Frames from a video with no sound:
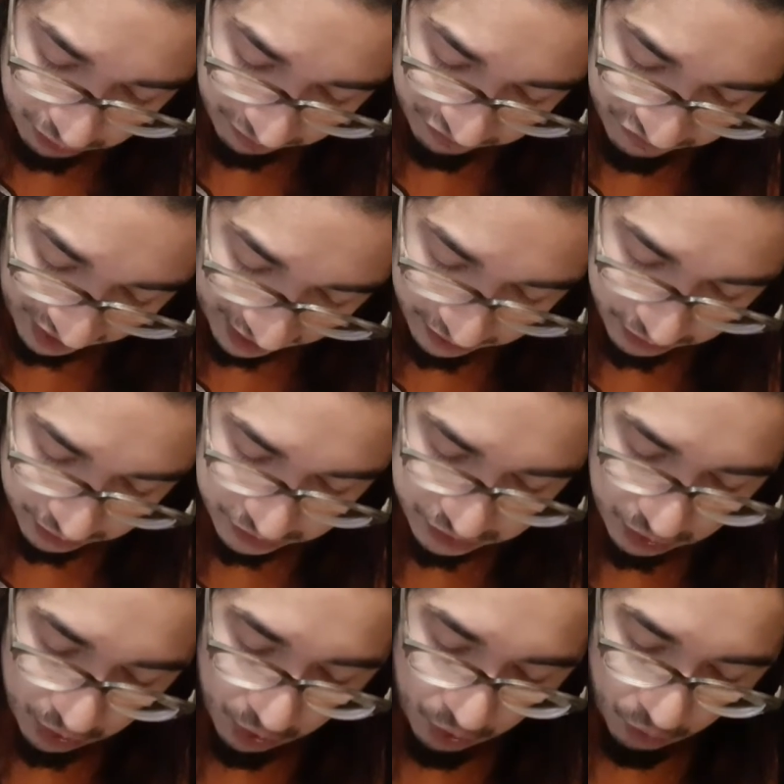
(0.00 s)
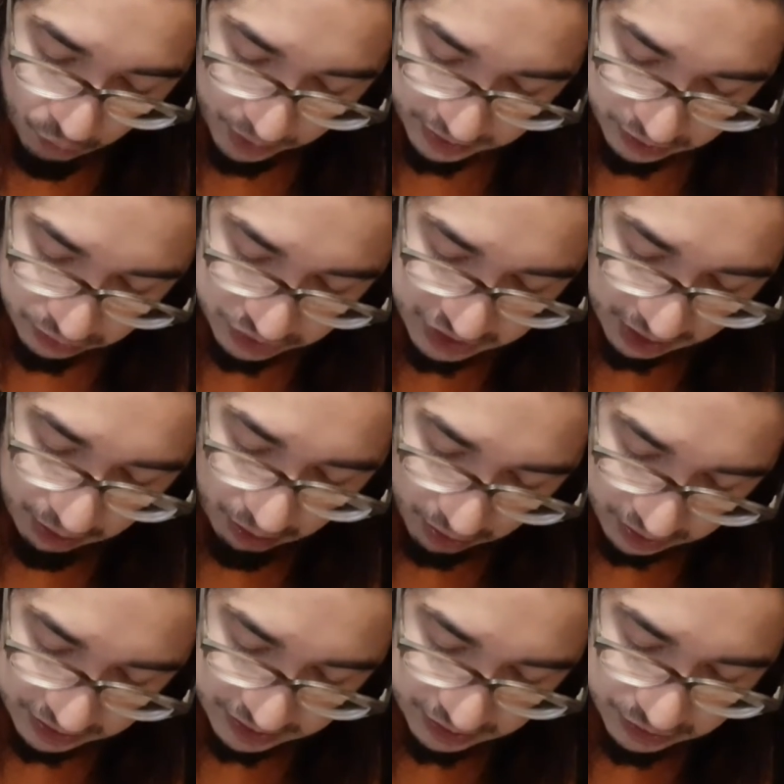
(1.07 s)
your fathers, when you shall
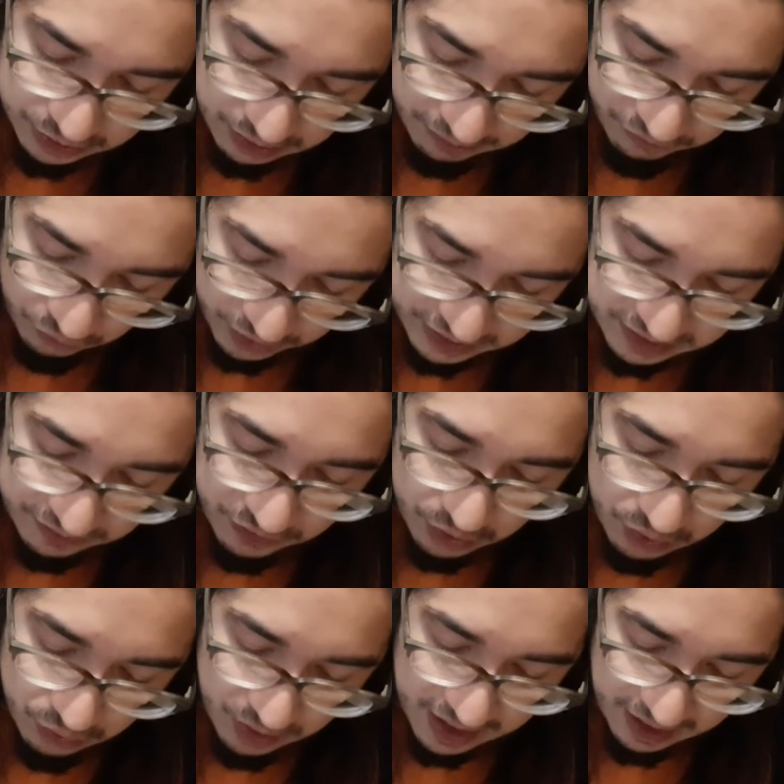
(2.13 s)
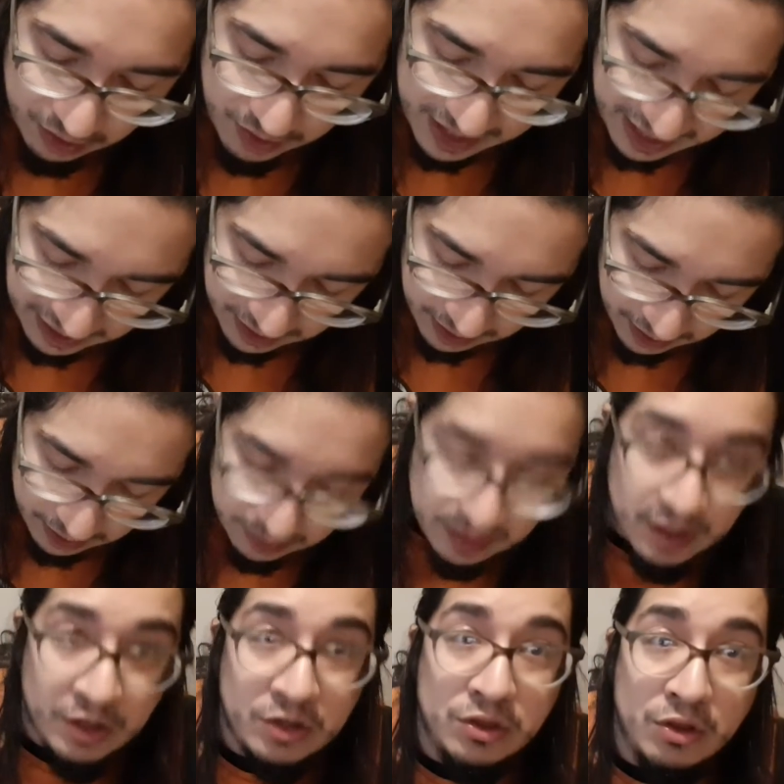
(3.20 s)
hearken to the voice of Yahuwah Eloheka,
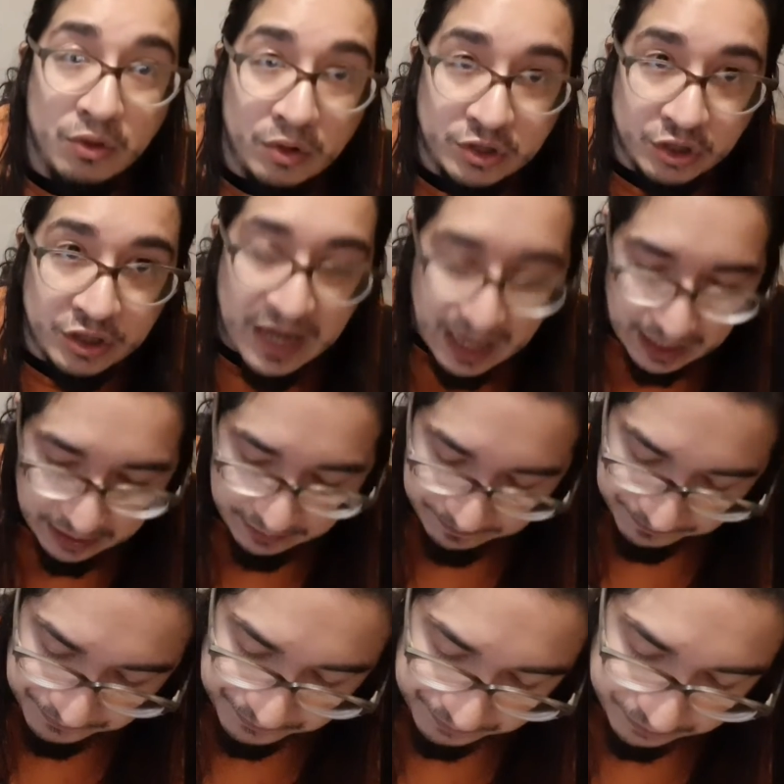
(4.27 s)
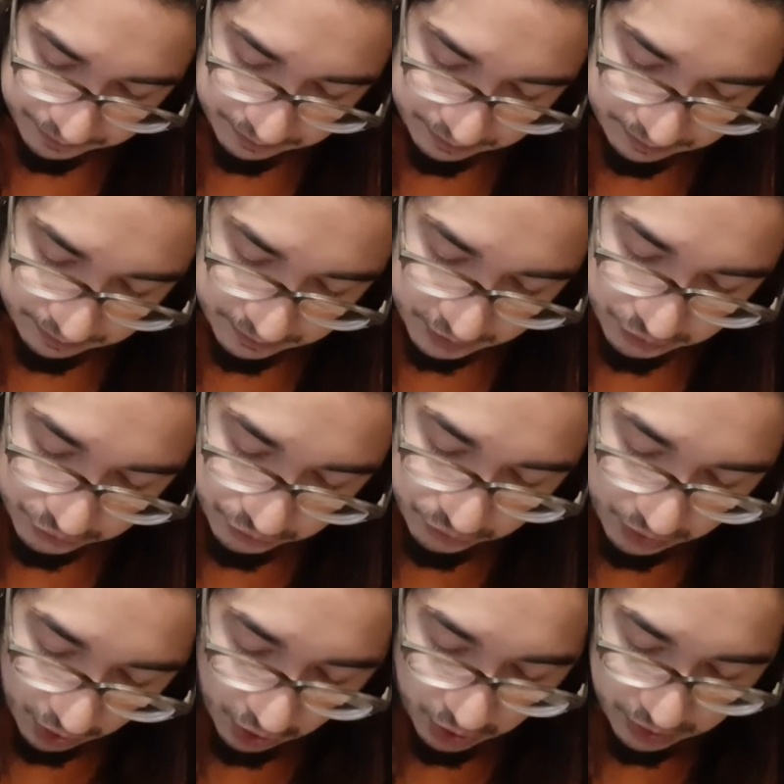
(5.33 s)
the Lord your God, to
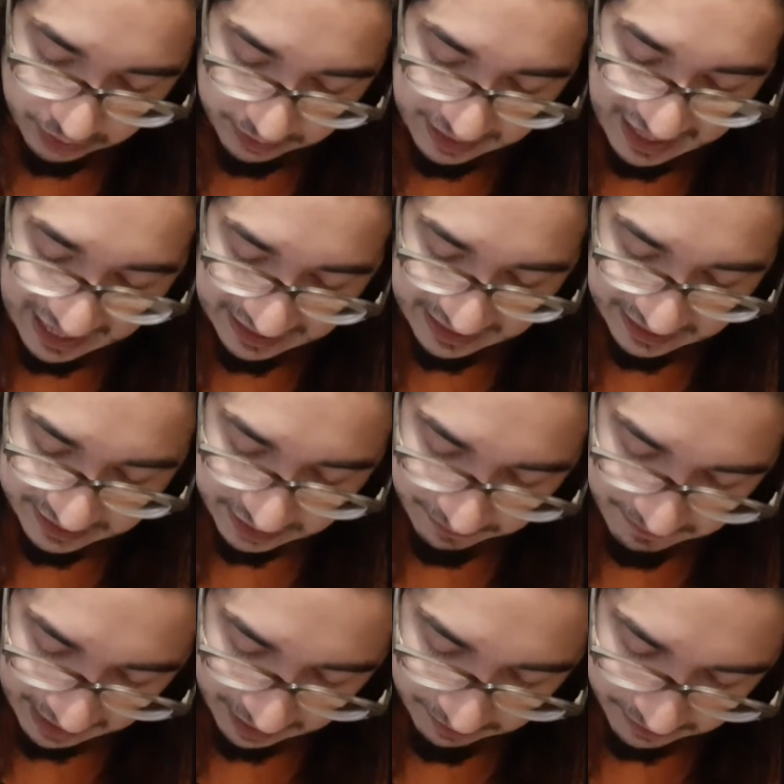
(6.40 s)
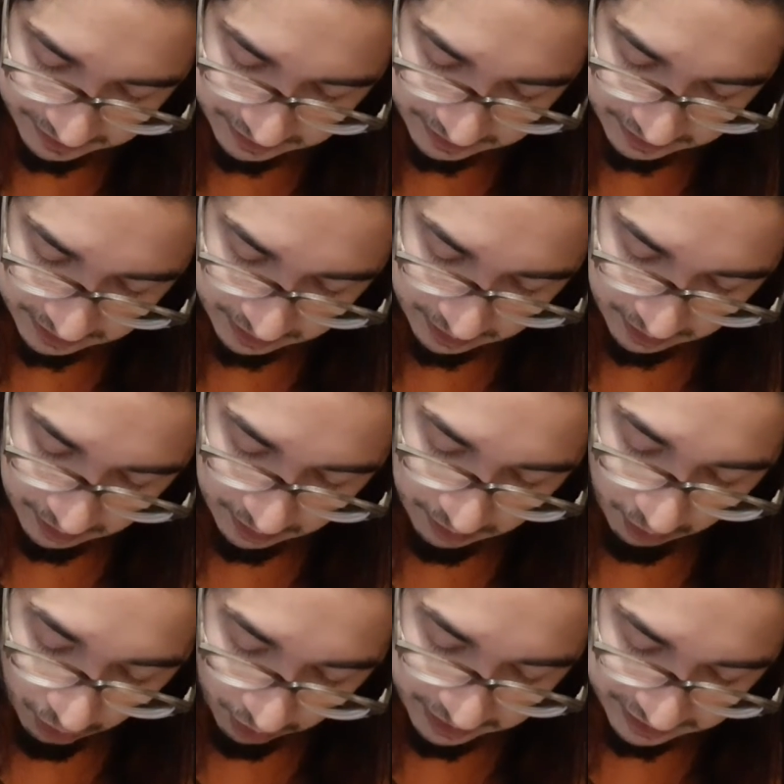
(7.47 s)
guard at his commandments,
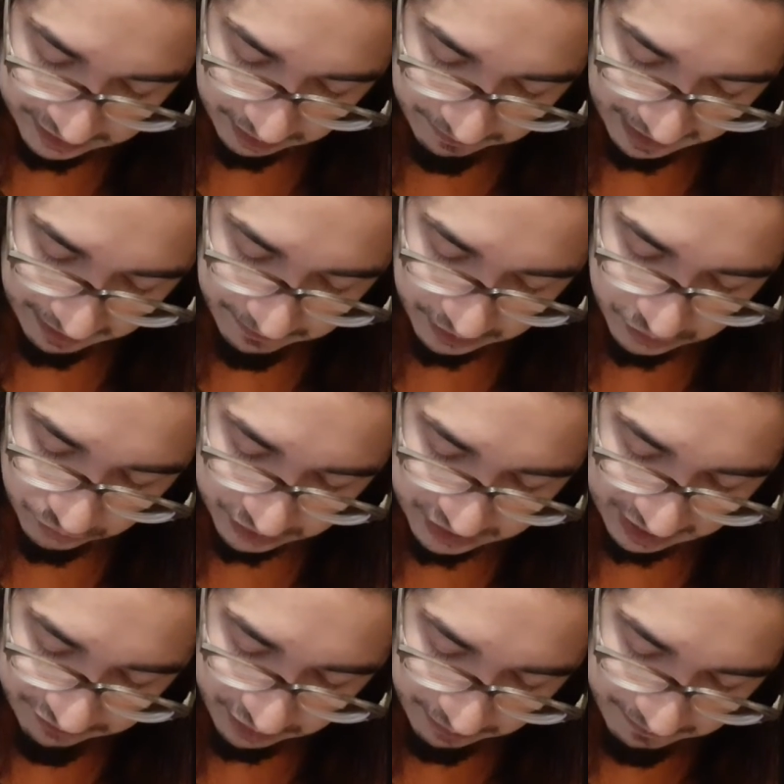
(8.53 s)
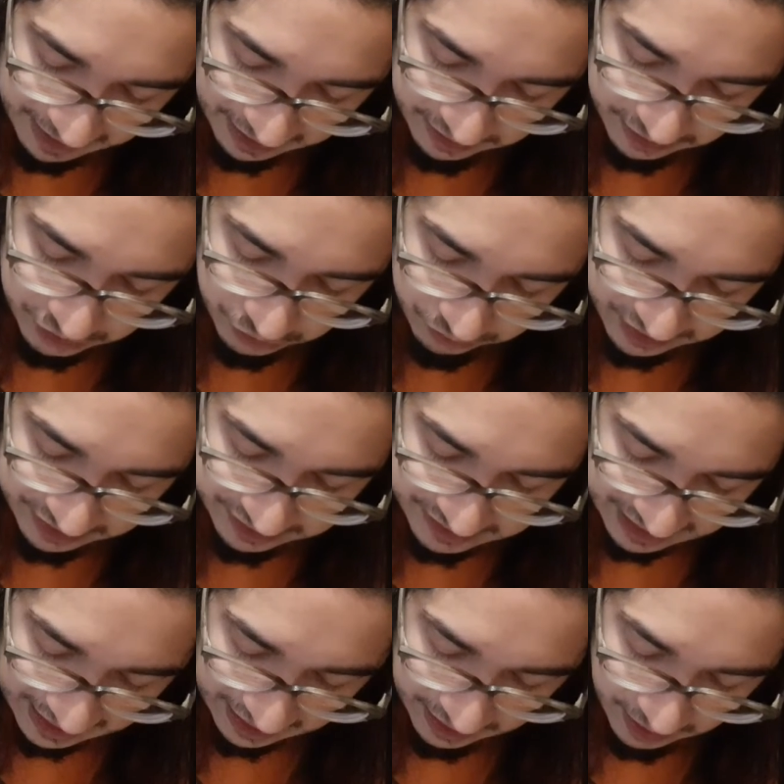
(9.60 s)
all his commandments which I have commanded you this
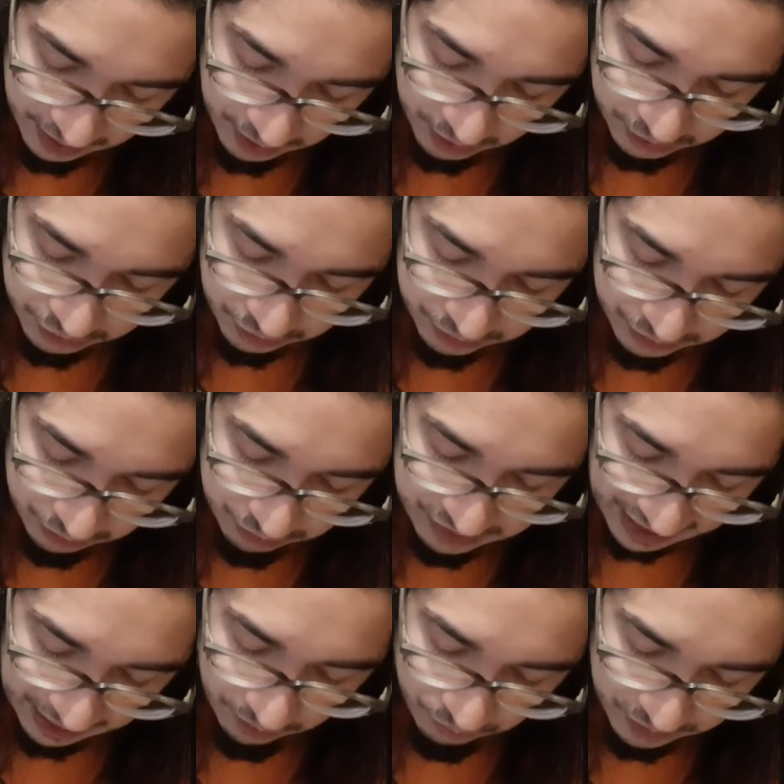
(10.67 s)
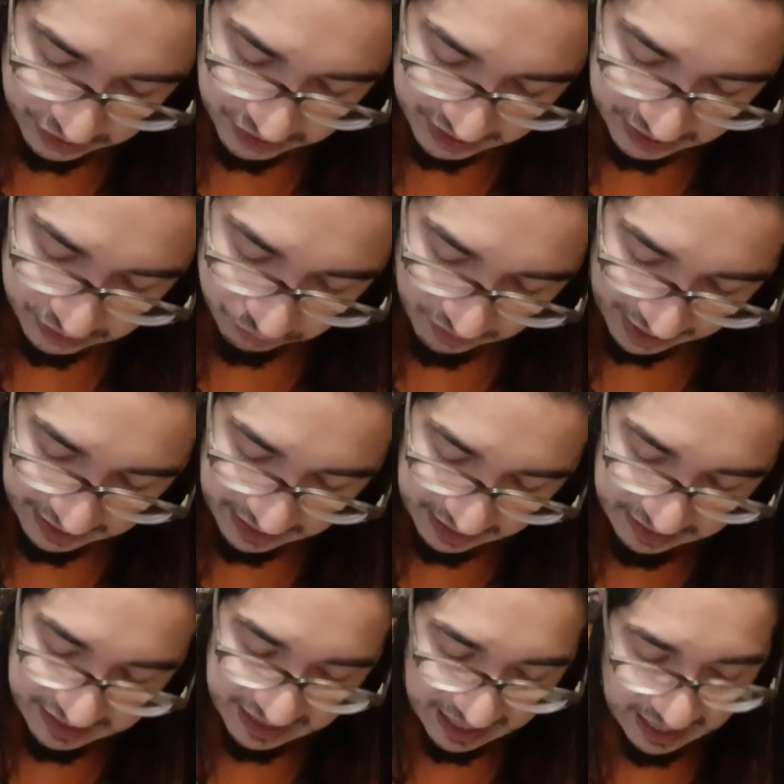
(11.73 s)
day, to do that which is right
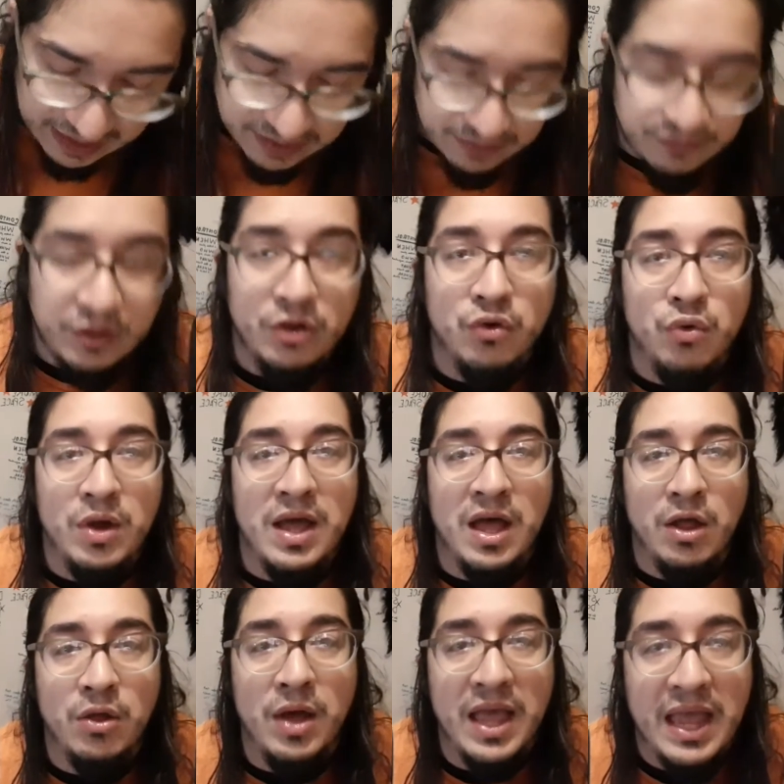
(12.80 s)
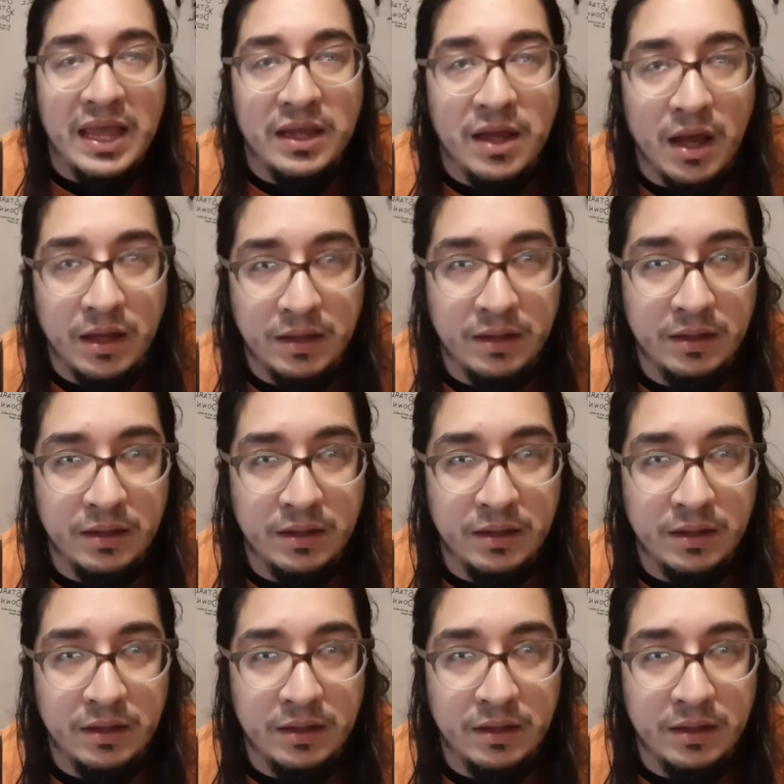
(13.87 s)
in the eyes of Yahuwah Eloheka.